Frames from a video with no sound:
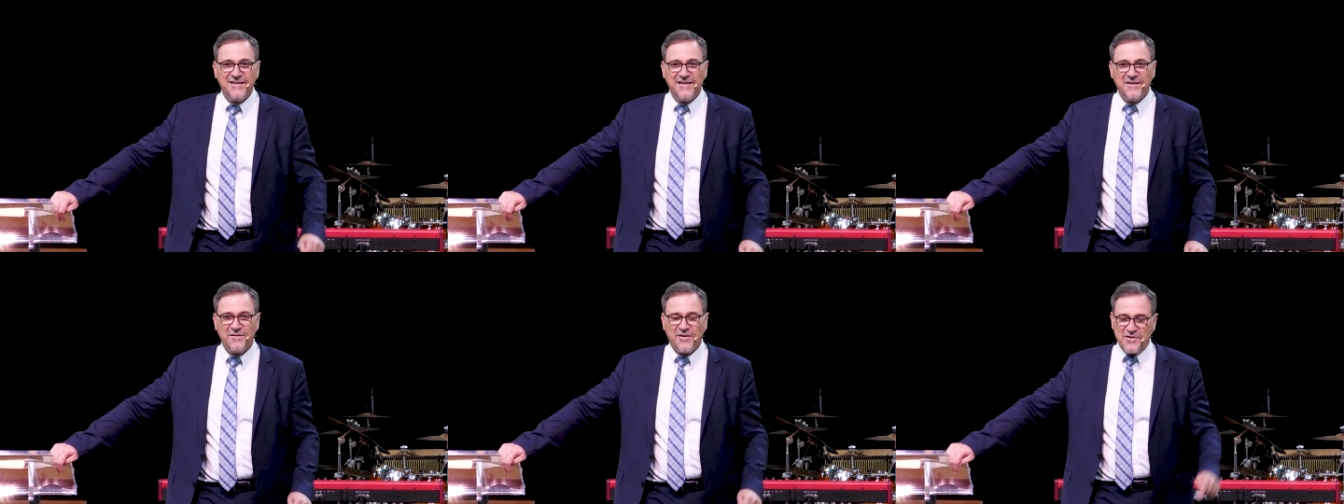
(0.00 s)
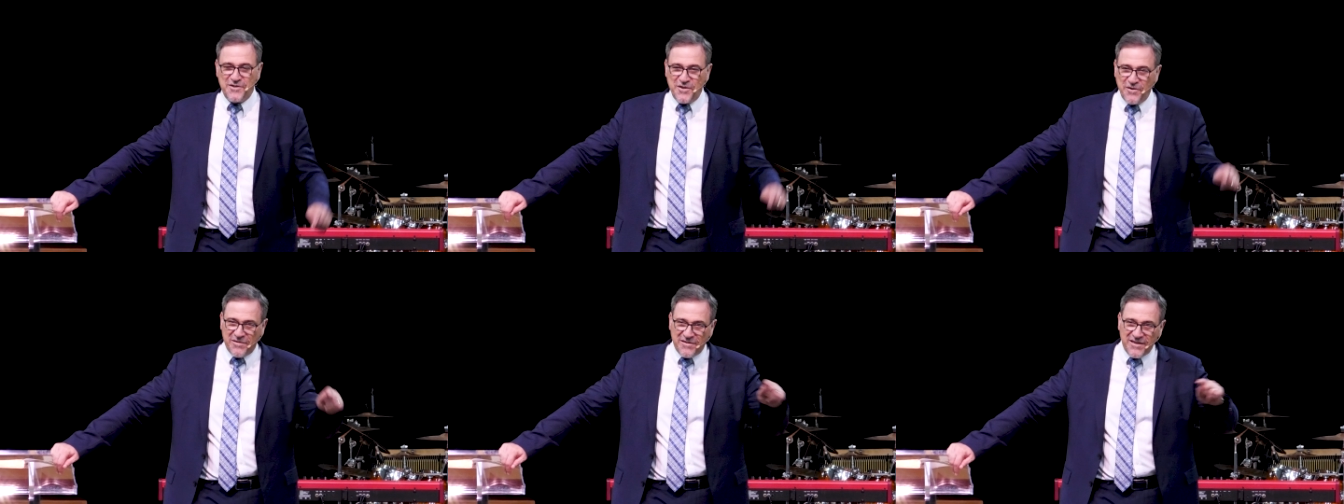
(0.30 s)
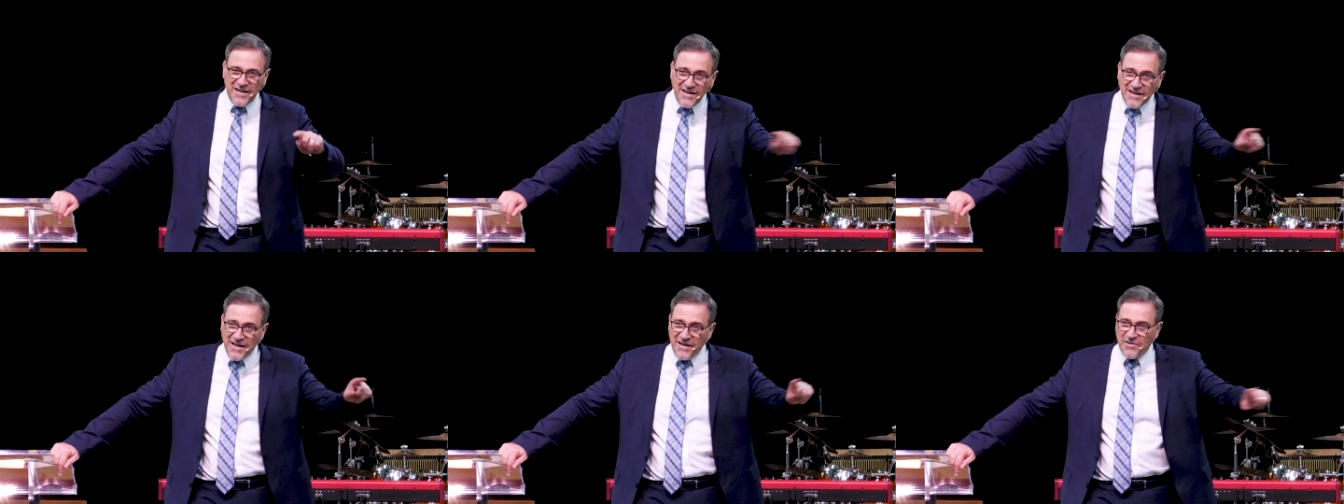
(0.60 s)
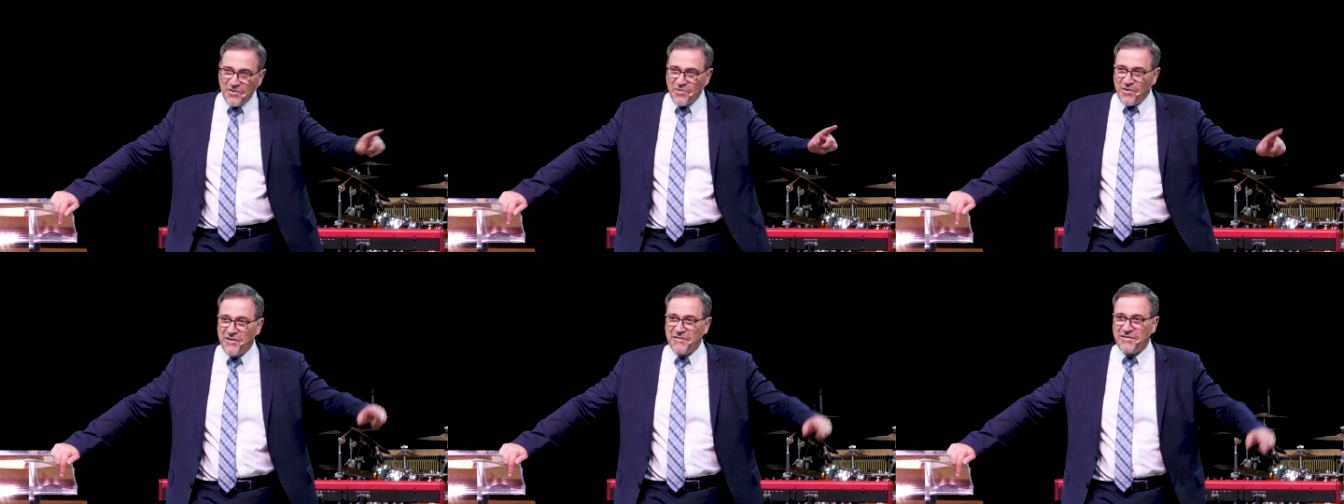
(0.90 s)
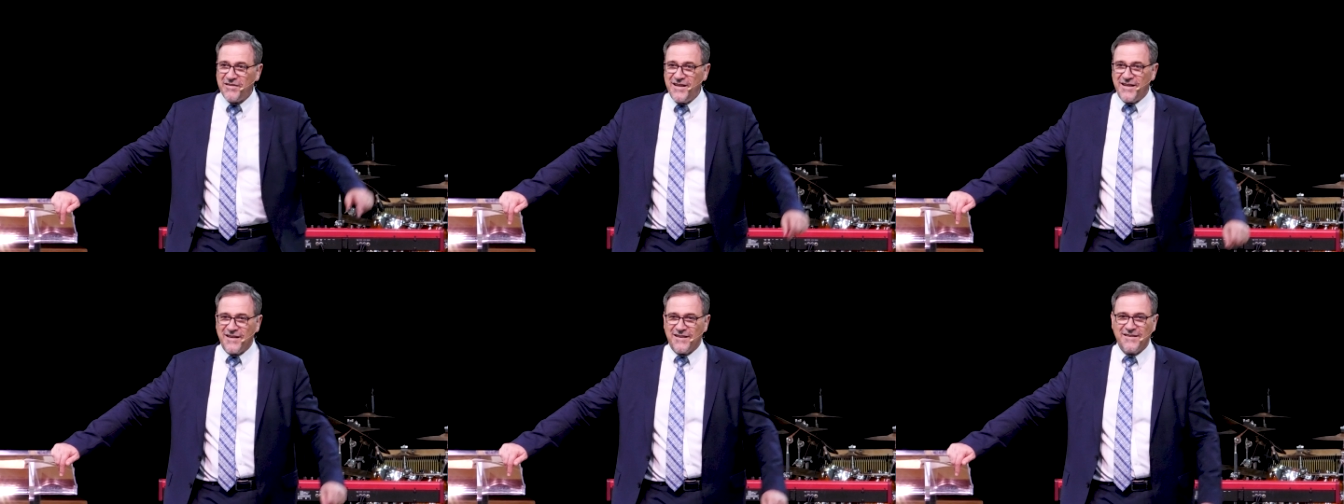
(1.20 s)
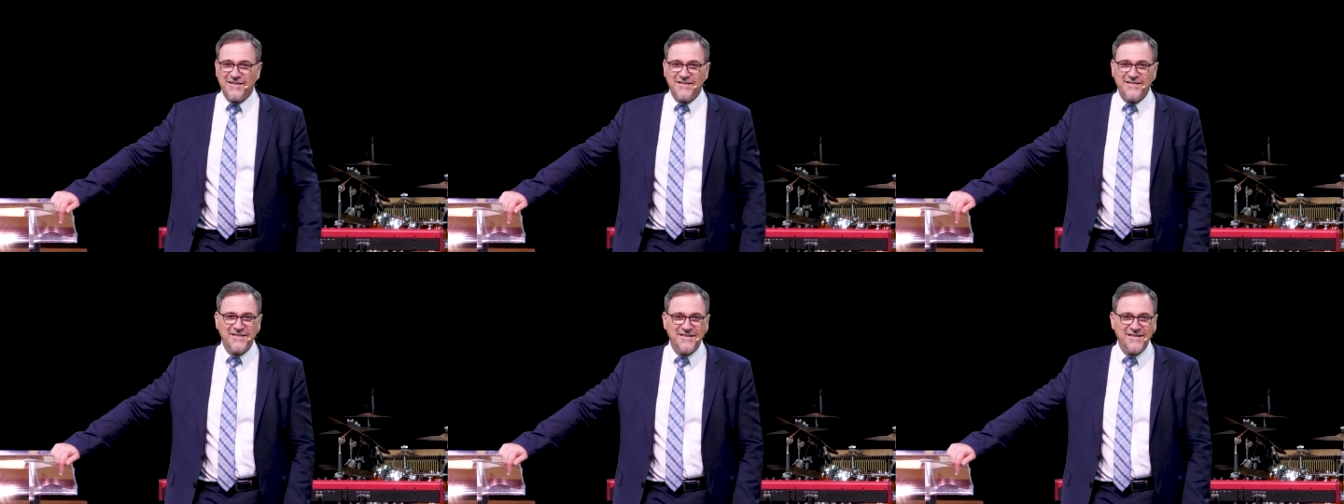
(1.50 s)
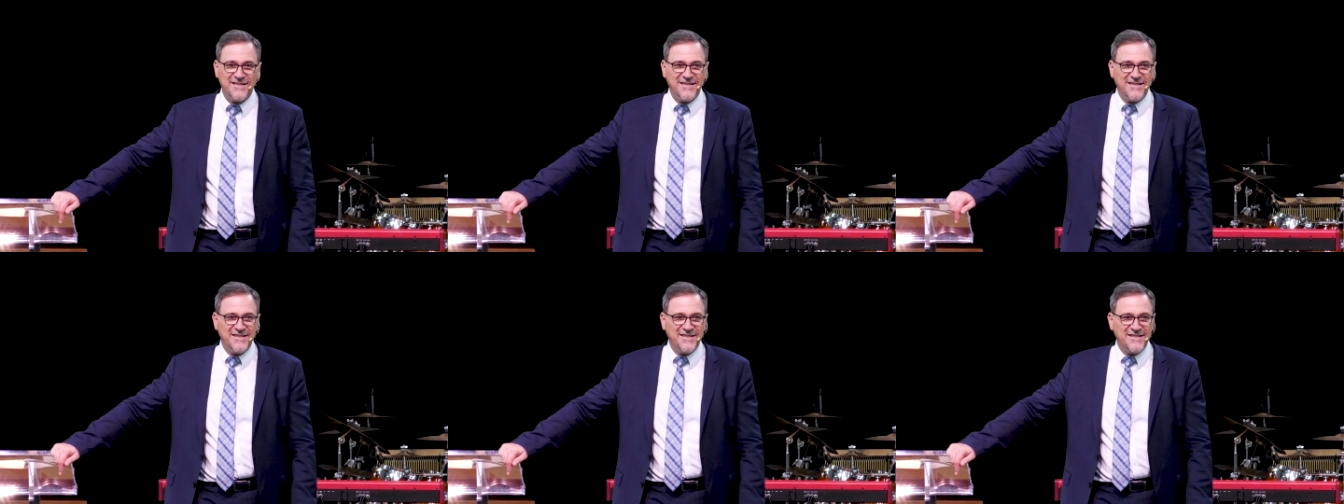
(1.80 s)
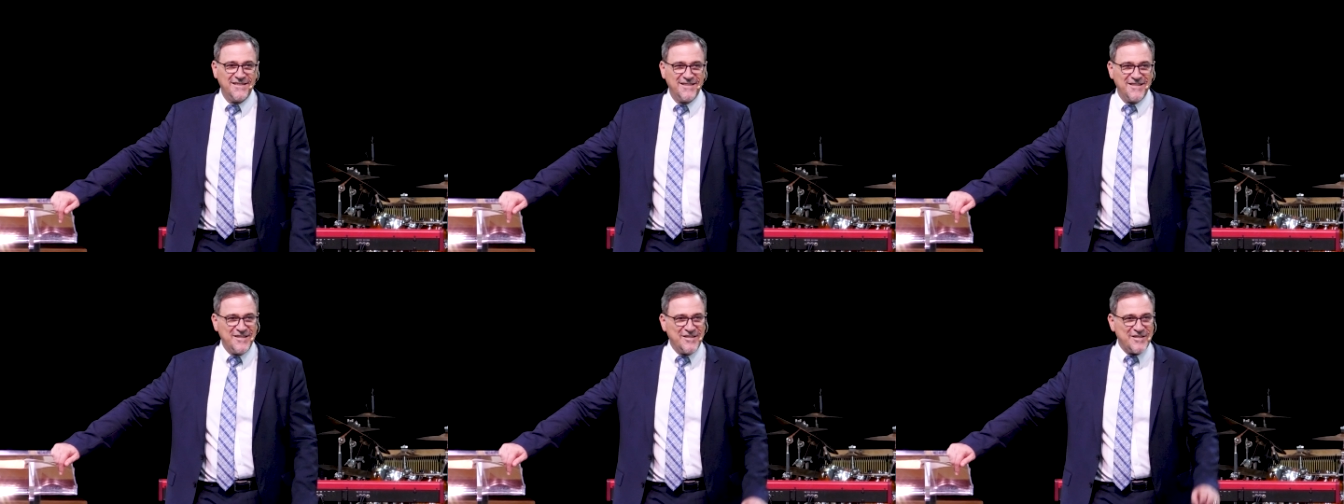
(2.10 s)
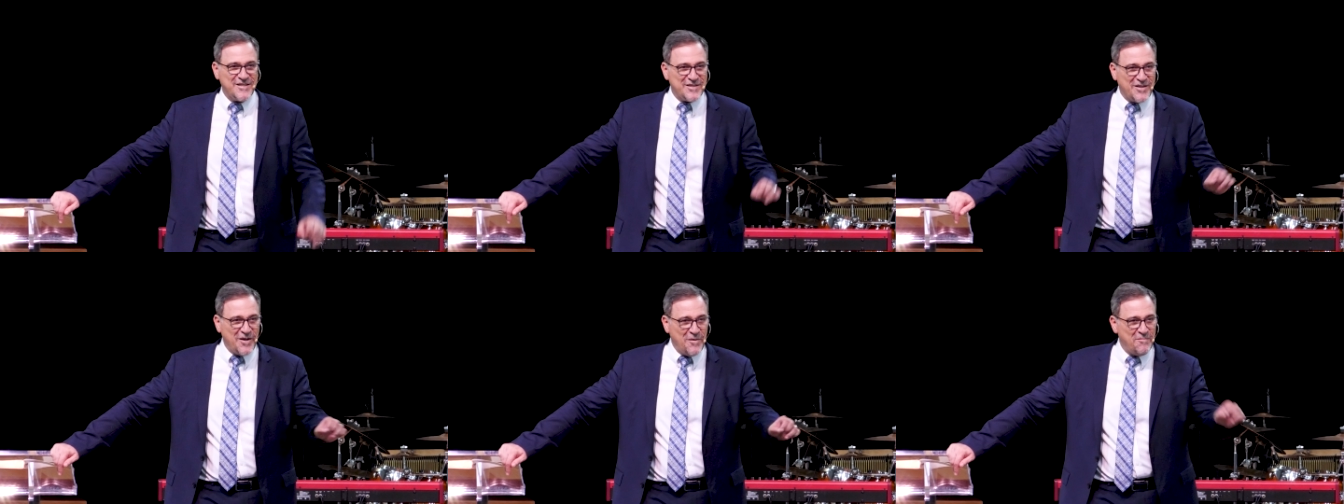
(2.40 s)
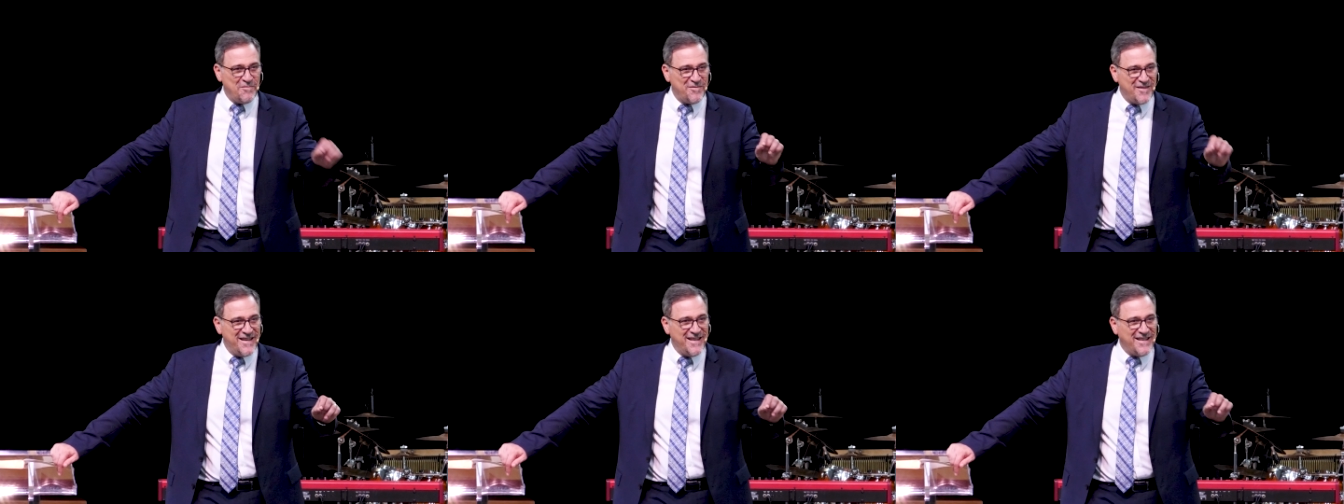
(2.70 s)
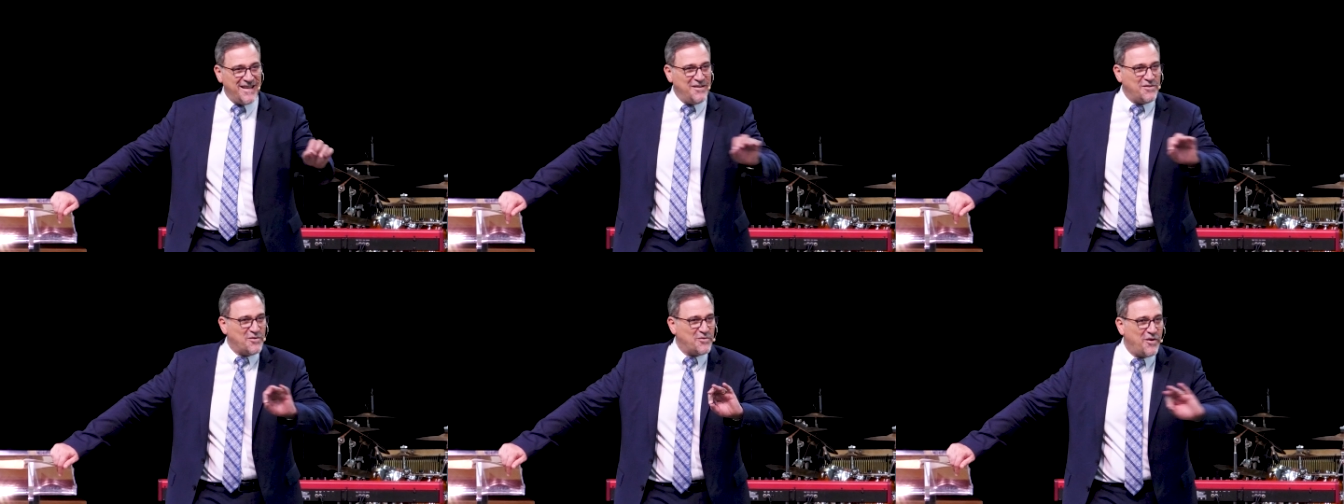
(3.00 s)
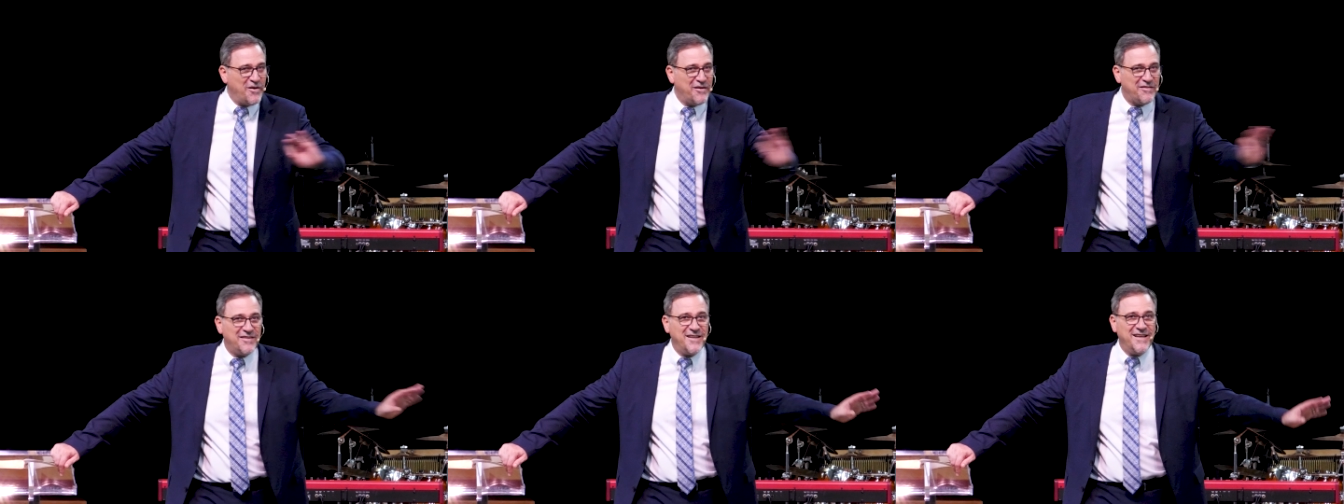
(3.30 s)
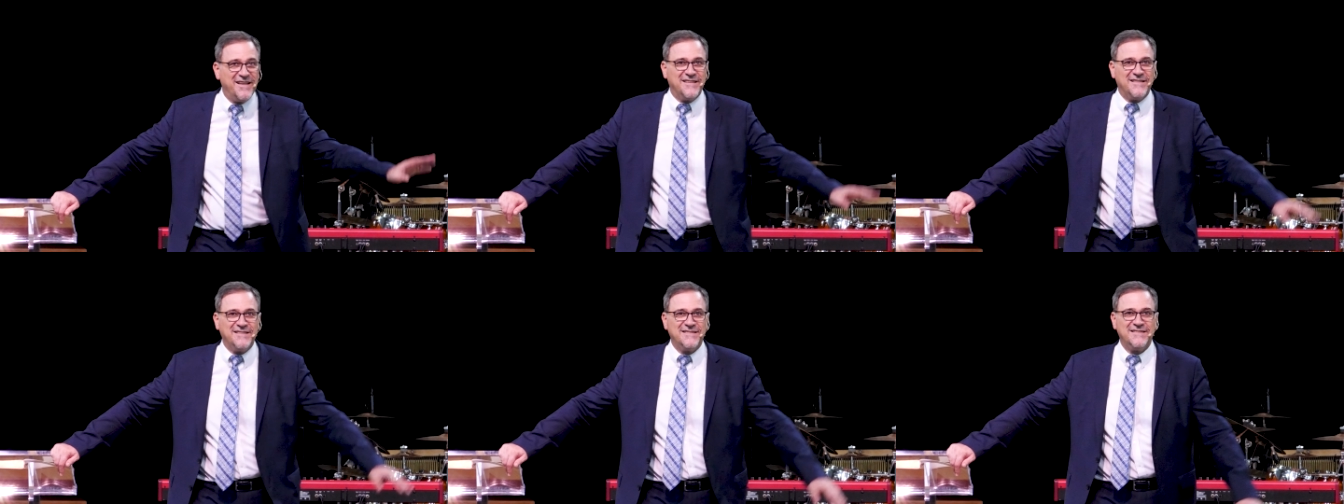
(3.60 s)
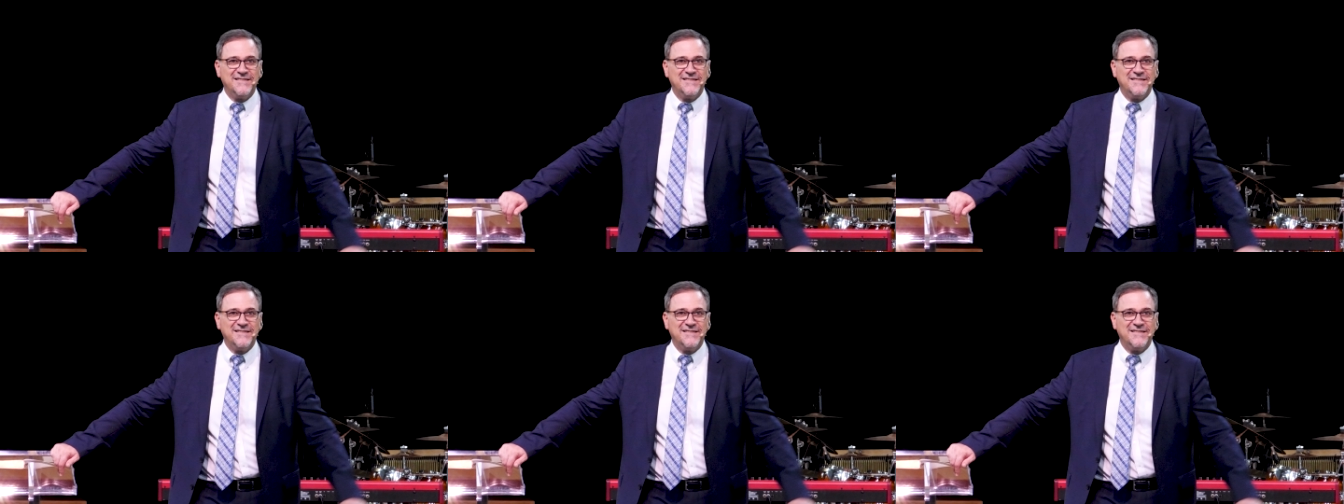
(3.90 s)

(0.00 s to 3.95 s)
because you're thinking the wrong thing. Stop thinking the wrong thing.